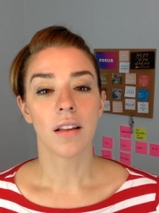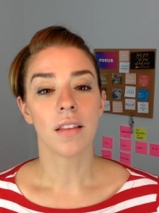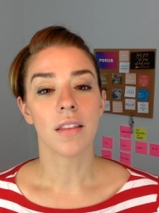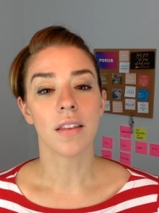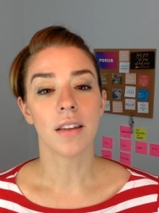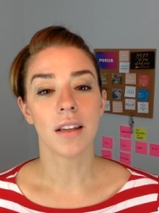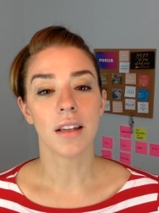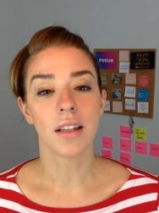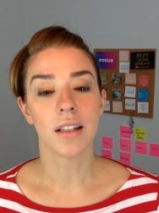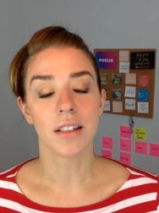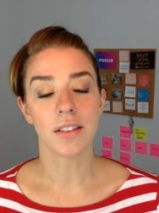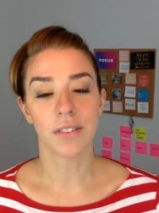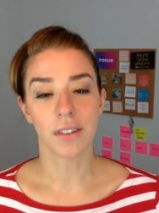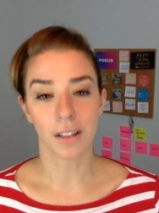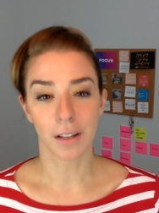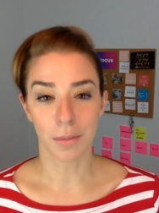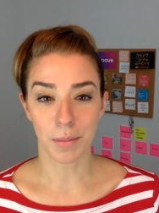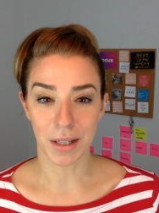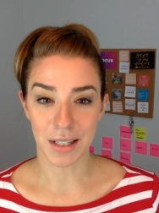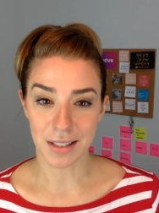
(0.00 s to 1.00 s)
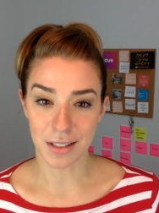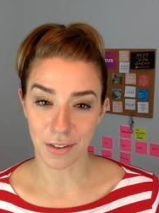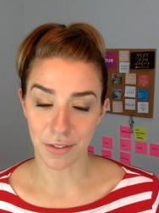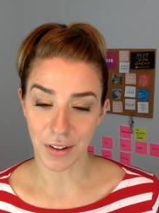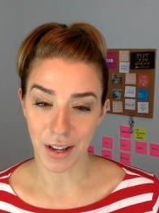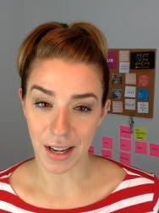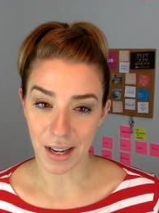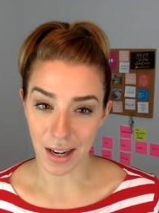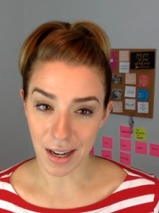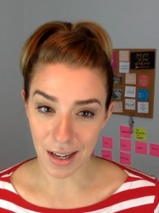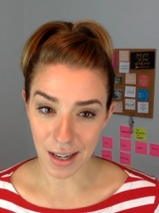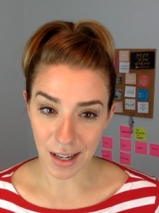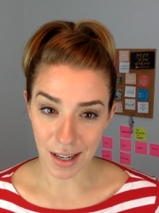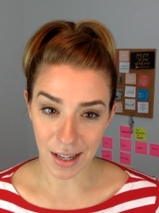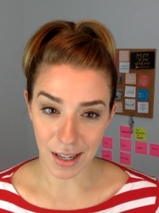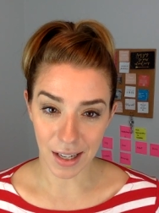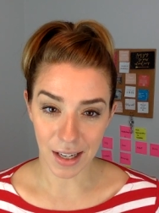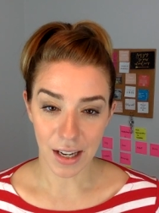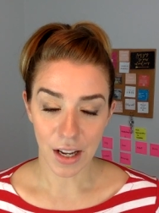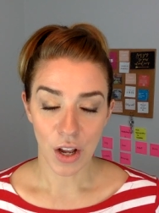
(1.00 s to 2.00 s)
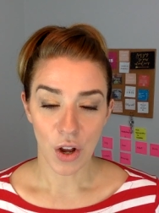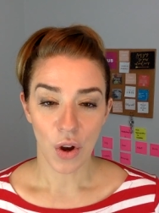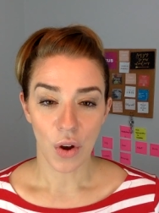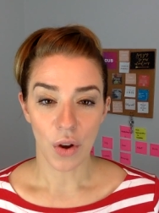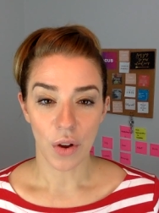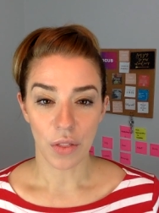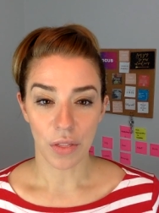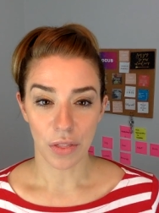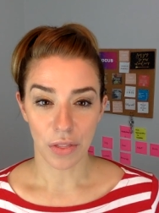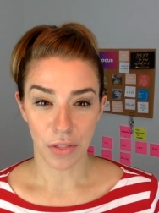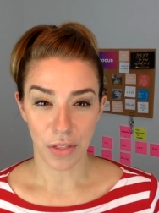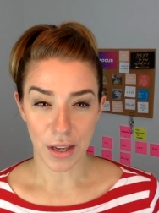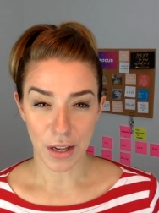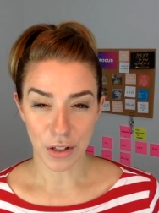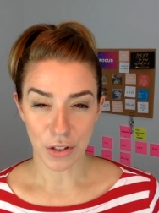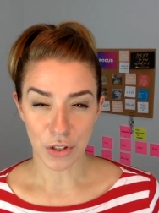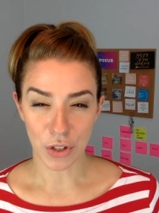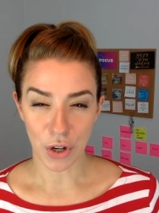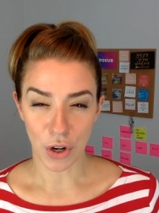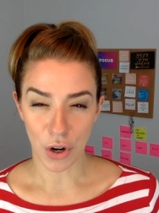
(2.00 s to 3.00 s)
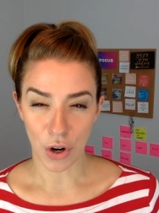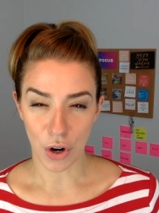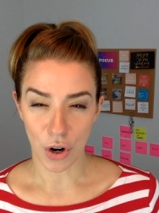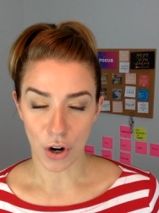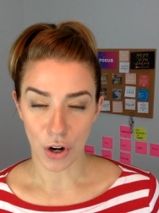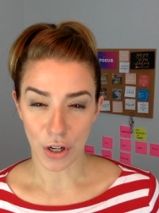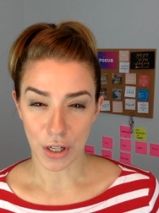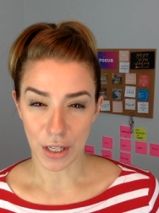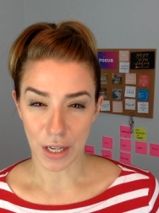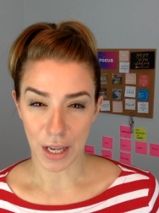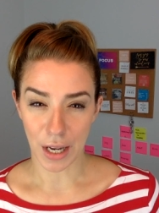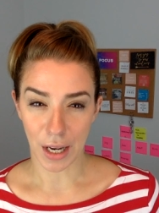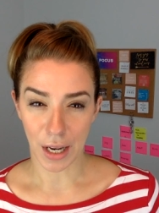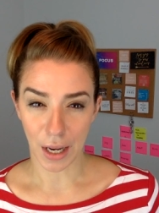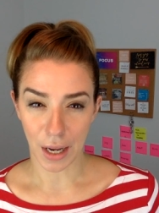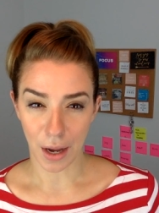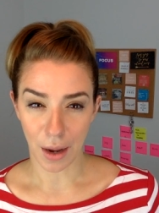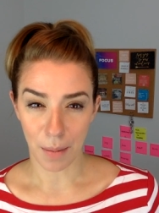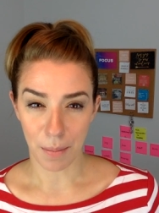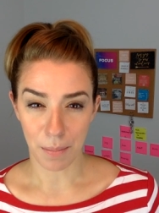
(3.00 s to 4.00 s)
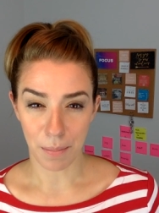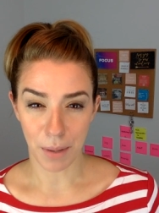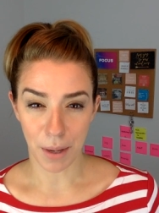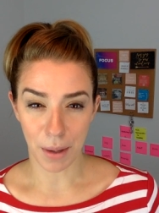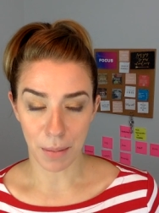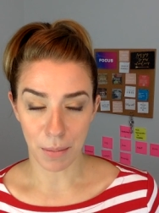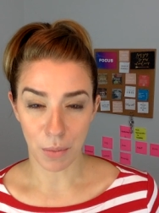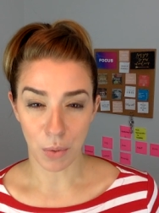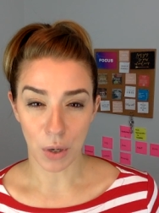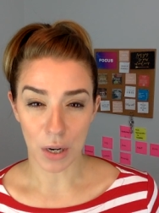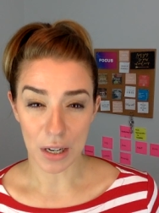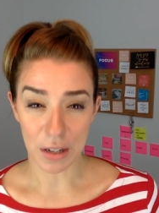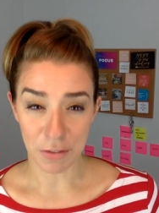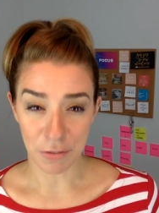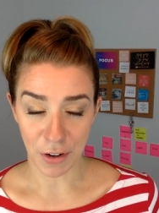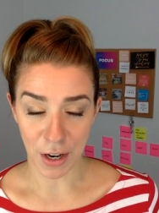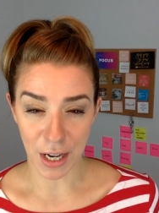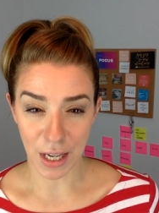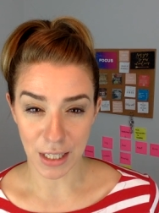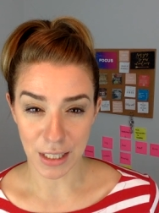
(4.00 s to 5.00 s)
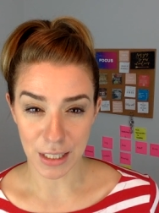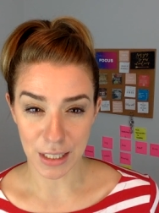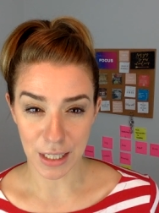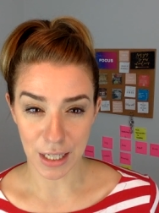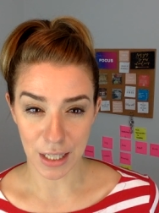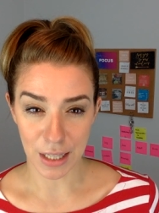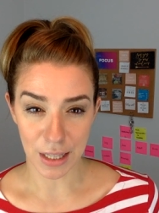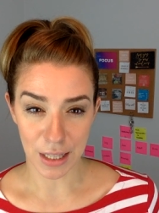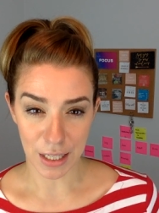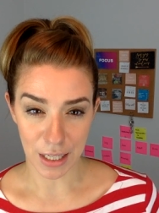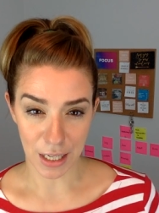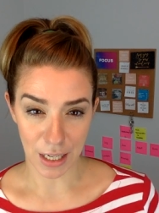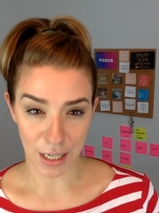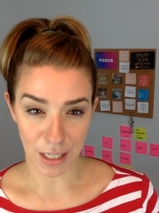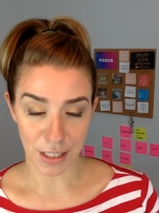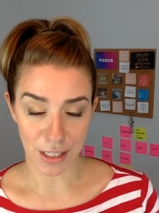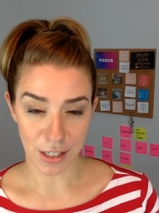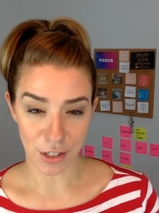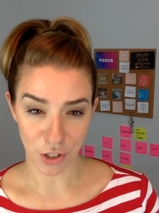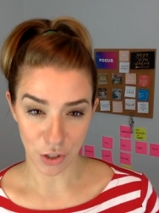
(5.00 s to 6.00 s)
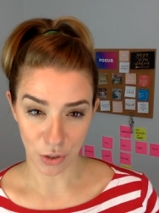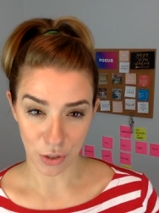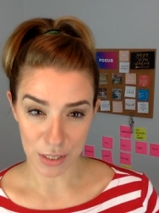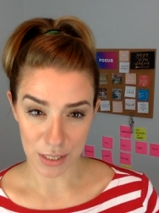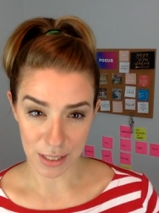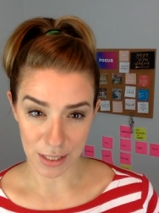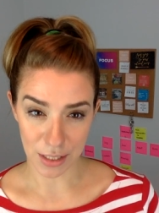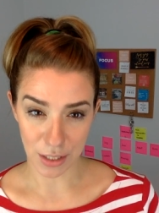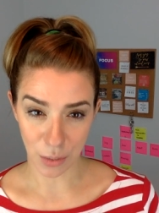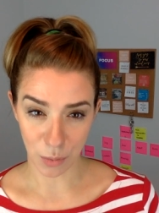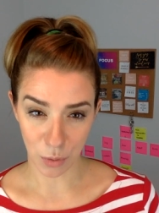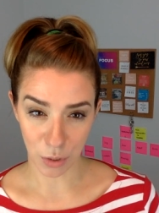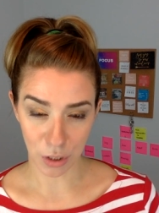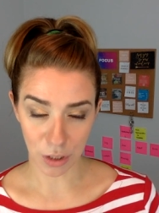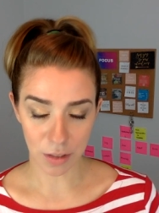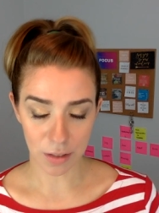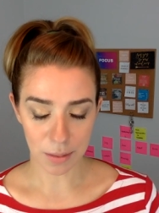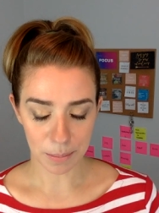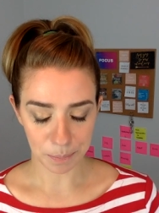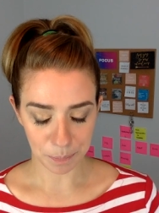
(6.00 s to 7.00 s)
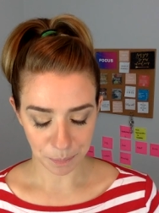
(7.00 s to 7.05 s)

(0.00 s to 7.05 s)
the development of AI, things are getting a bit more advanced in the digital assistant world.